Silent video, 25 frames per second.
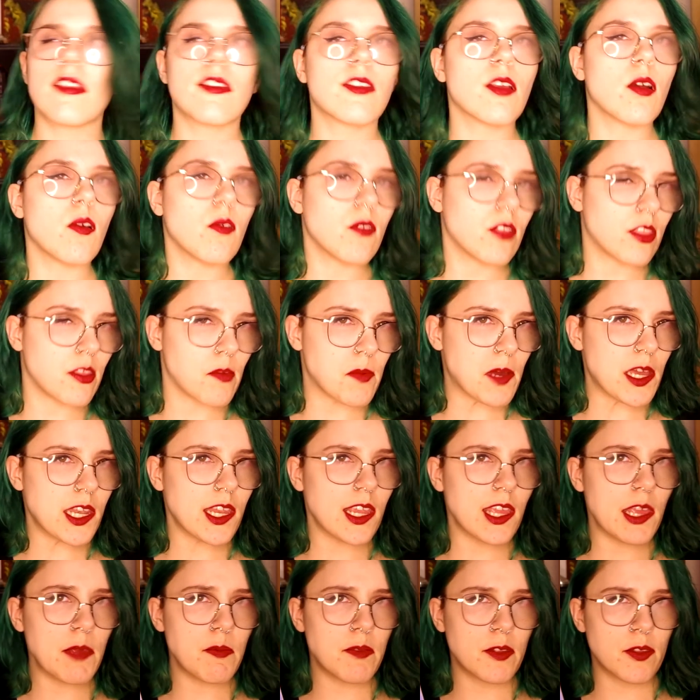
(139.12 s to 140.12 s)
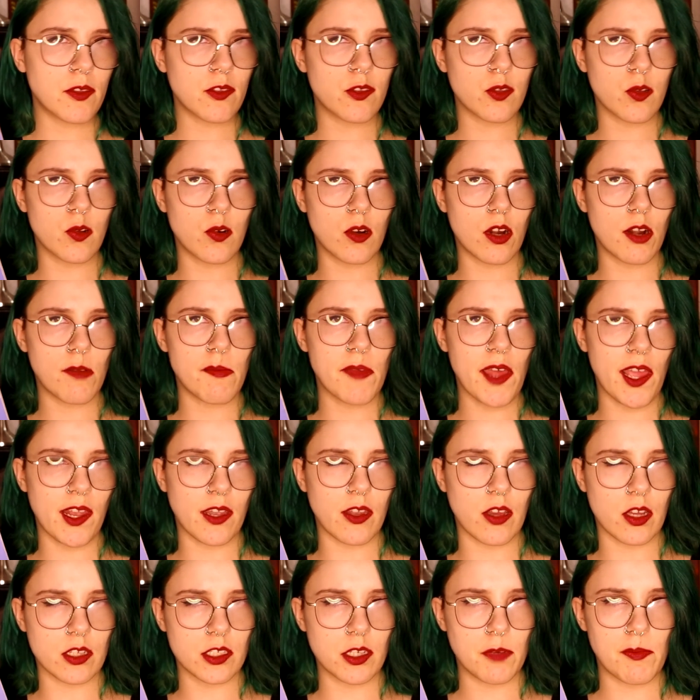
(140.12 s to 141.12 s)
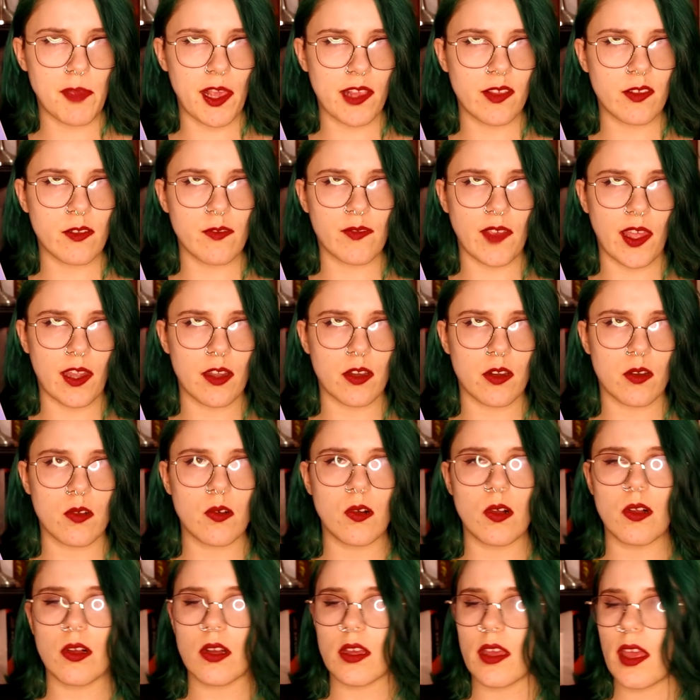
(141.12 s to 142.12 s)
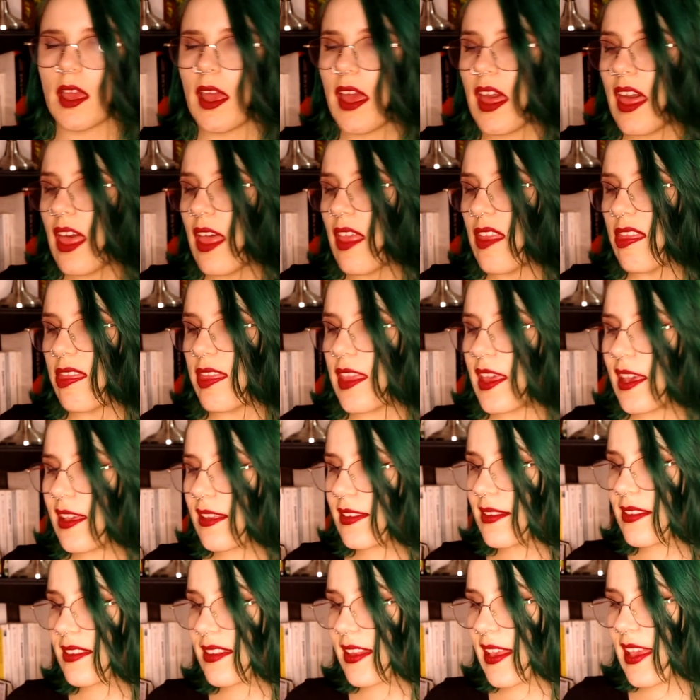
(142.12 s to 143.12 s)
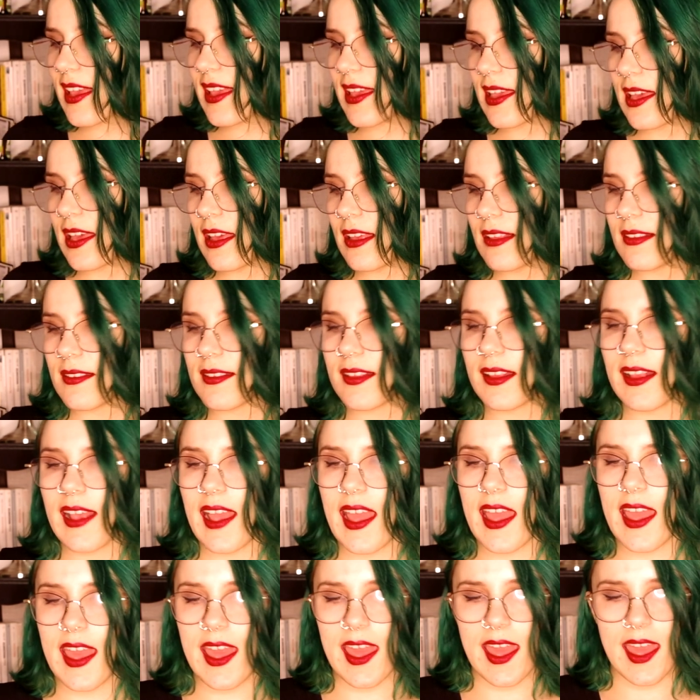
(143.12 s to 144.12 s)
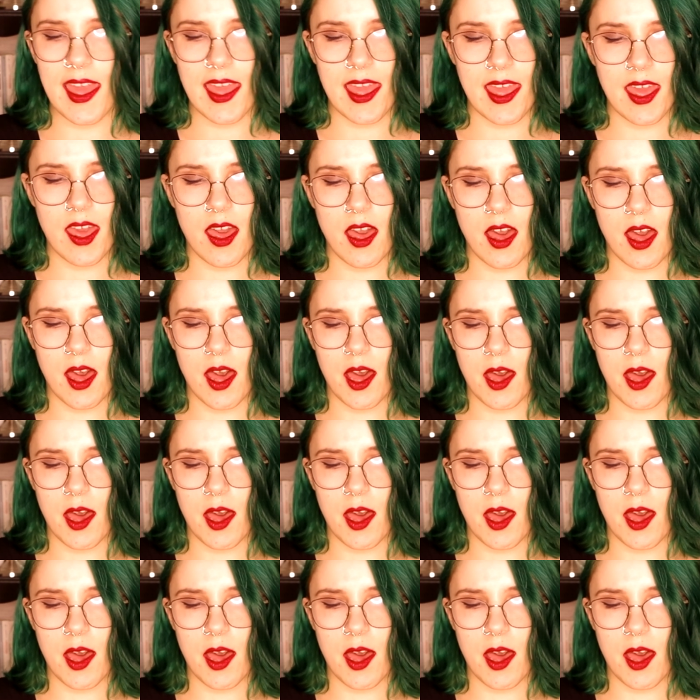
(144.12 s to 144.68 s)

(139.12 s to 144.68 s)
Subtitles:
so The Body Keeps the Score by Dr. Bessel van der Kolk. This is a